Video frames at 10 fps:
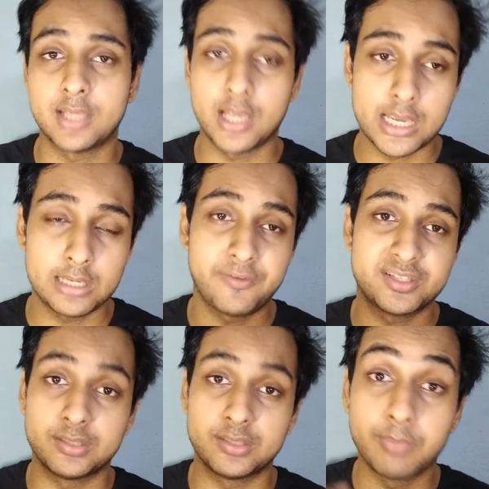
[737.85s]
And if it
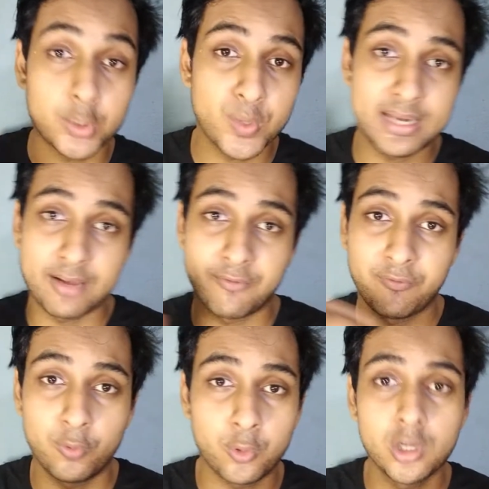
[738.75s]
is in between, like
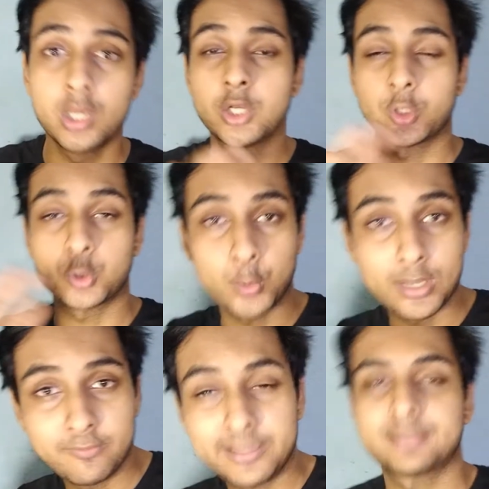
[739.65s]
4 to
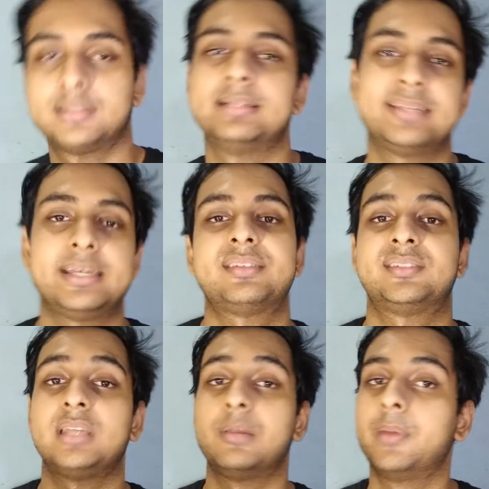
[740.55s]
12 weeks, they'll say it's
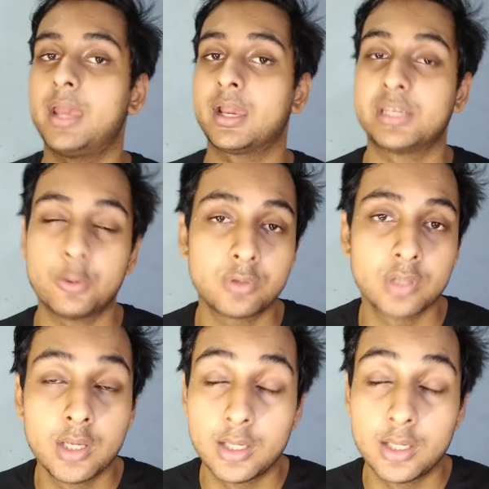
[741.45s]
subacute